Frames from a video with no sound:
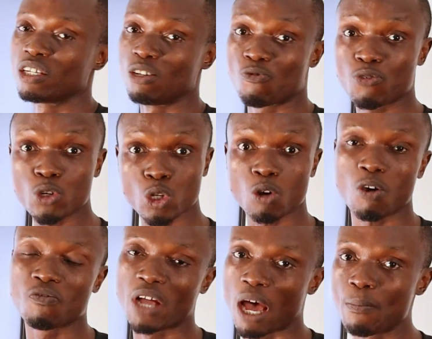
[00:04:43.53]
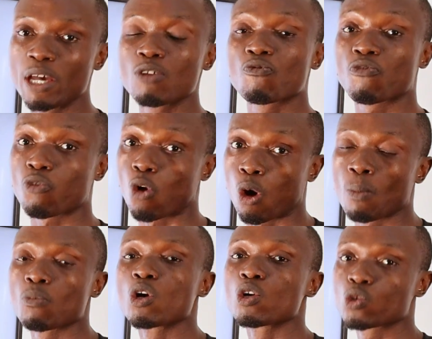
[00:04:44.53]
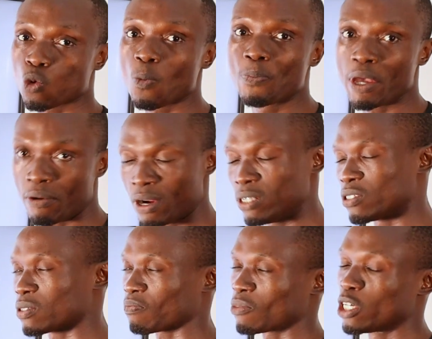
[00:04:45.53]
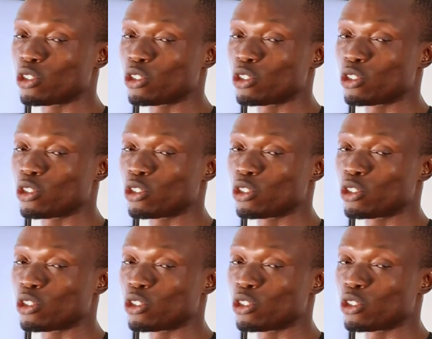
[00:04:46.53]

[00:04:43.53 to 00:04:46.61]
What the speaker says: the fusion of gametes from two parents.